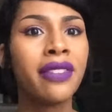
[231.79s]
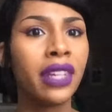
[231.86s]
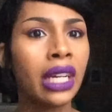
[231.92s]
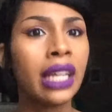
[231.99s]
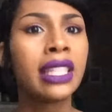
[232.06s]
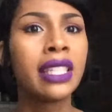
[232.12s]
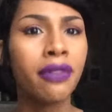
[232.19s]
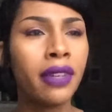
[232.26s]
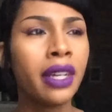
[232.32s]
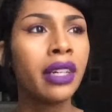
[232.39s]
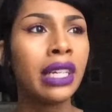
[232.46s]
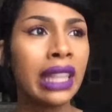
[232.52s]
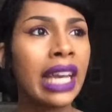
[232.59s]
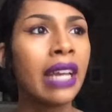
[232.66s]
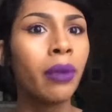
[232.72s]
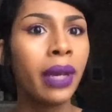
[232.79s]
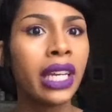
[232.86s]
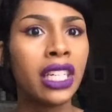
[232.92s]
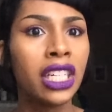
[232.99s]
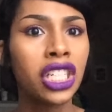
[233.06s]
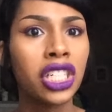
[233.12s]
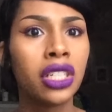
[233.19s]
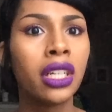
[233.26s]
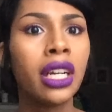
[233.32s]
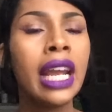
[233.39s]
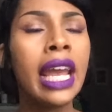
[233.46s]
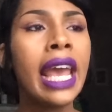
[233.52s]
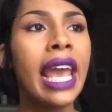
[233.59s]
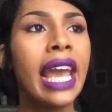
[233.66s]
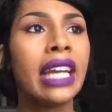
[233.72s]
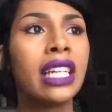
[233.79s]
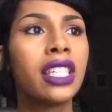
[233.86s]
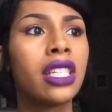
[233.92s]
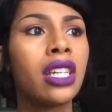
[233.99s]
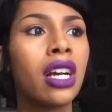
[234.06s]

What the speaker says: It's a very lightweight conditioner, and it's